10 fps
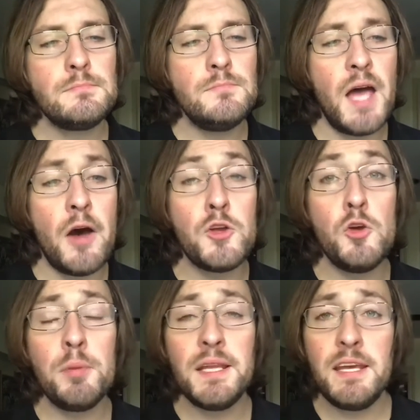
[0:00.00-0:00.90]
How you
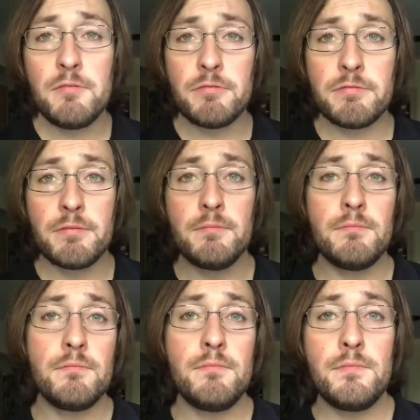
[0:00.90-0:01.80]
believe
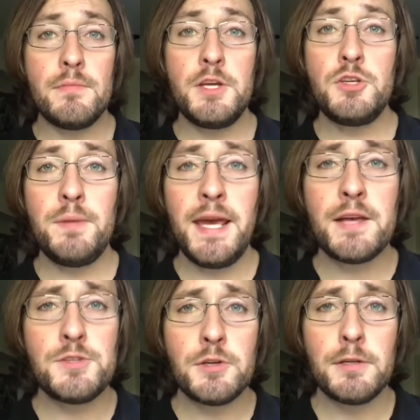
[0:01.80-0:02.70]
they should be
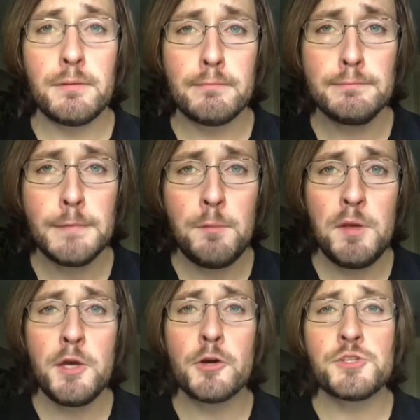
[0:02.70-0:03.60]
answered. Give me
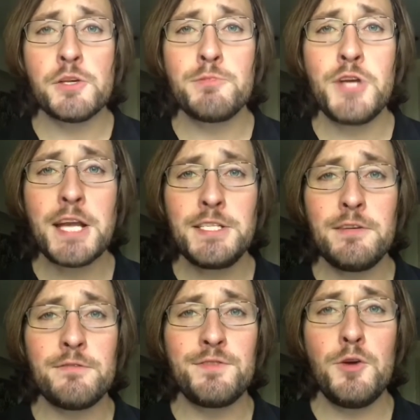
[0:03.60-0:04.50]
your
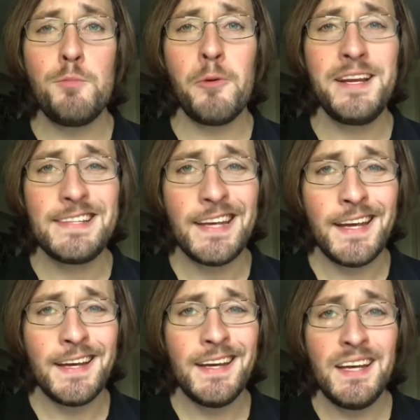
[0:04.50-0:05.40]
subjective viewpoint
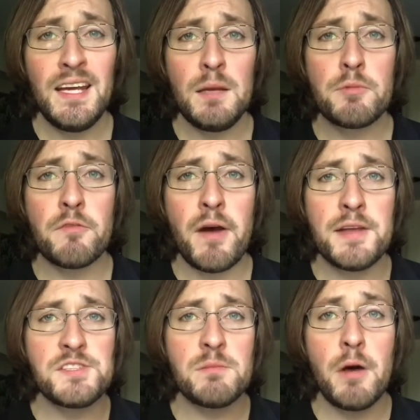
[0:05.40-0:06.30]
and provide
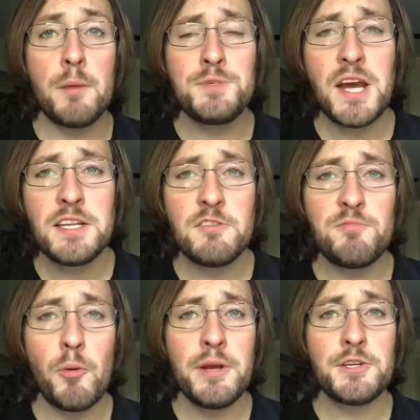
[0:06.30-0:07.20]
some objective
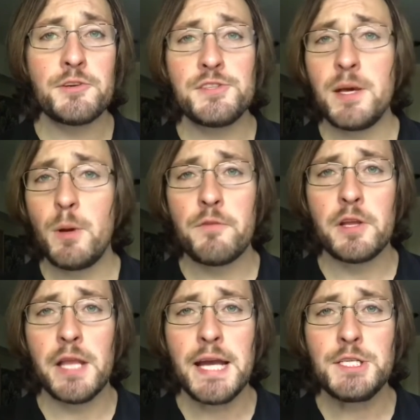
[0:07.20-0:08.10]
pointers, however you'd
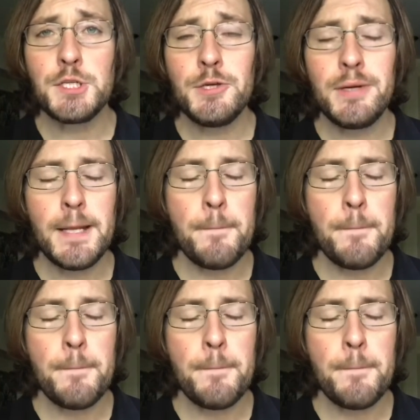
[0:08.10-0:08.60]
like to do it.